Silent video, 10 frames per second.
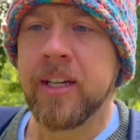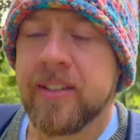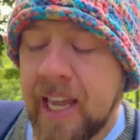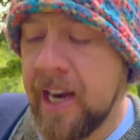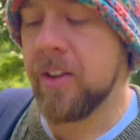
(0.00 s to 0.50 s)

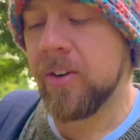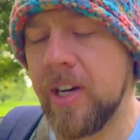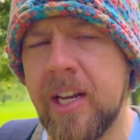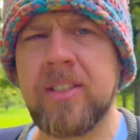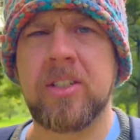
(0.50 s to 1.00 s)
10 in 30
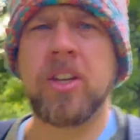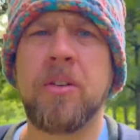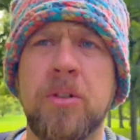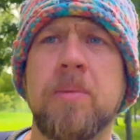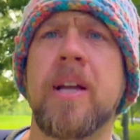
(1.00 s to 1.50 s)
days is
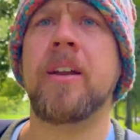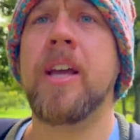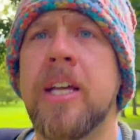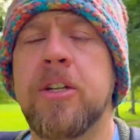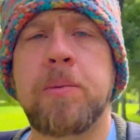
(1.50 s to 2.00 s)
huge, man.
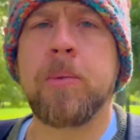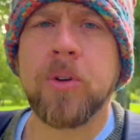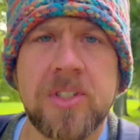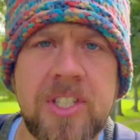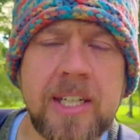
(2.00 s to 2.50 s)
There's people who go
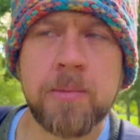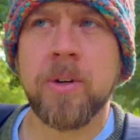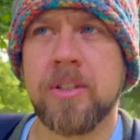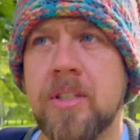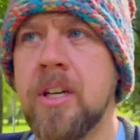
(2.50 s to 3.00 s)
6
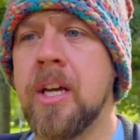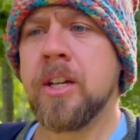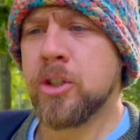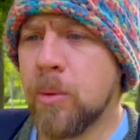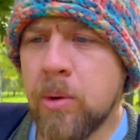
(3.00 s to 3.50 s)
months.
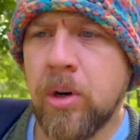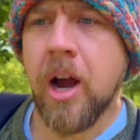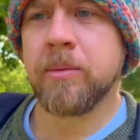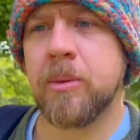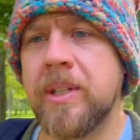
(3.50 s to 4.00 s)
Someone
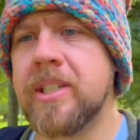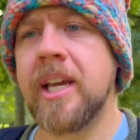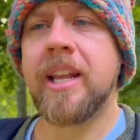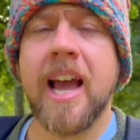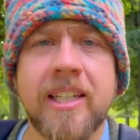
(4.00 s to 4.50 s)
commented me saying
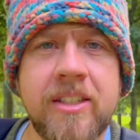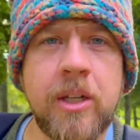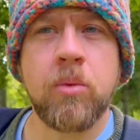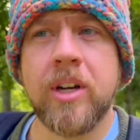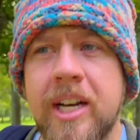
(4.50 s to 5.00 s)
they hadn't
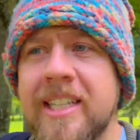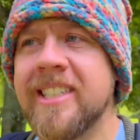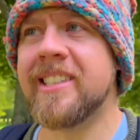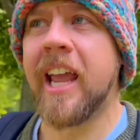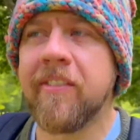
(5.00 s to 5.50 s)
seen one in
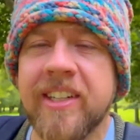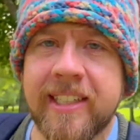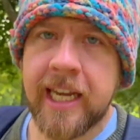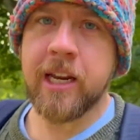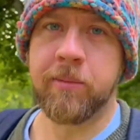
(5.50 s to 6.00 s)
17